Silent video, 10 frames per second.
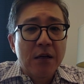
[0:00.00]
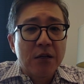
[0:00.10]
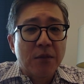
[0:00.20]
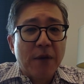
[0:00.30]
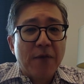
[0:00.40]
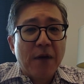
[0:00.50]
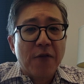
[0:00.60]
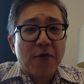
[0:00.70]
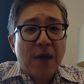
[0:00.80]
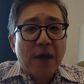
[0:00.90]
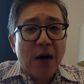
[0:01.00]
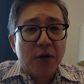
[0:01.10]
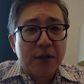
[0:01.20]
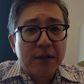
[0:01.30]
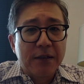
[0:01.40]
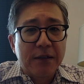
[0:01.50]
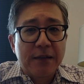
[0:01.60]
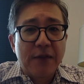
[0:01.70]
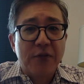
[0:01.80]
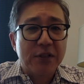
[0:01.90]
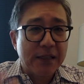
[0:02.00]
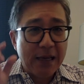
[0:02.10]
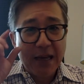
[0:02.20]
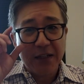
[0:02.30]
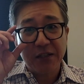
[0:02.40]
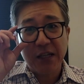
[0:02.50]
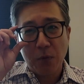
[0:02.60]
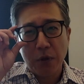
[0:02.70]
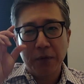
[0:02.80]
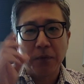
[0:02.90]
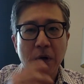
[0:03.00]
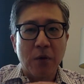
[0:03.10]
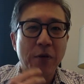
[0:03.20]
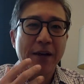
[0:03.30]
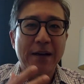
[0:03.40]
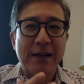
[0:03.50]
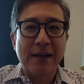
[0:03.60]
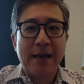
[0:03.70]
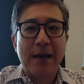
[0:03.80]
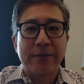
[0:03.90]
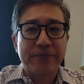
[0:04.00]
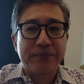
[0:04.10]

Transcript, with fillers: So my father vowed never to engage someone with a gun again.